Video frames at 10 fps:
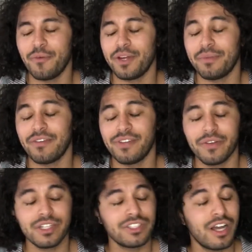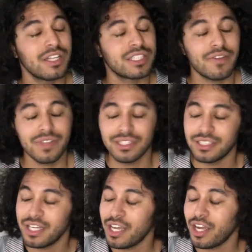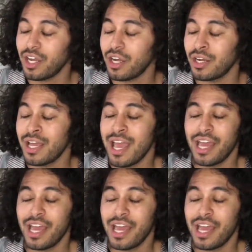one of my favorite songs of this year,